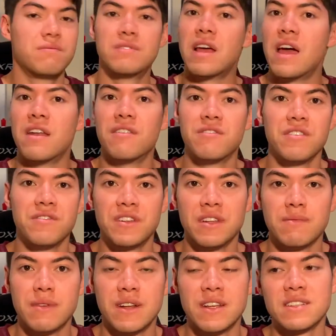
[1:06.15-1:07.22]
10-15
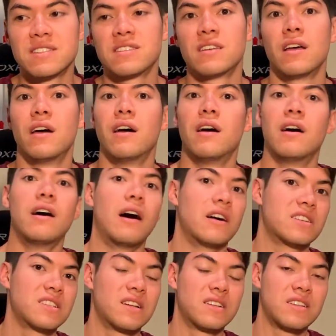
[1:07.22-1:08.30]
minutes, I'll
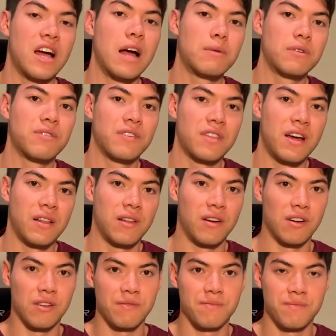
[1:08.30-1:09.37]
set a timer for that
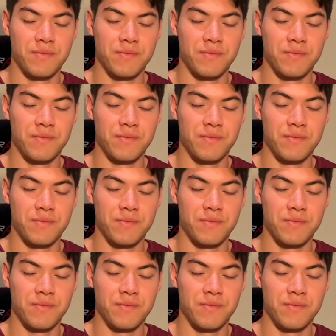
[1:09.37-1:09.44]
long.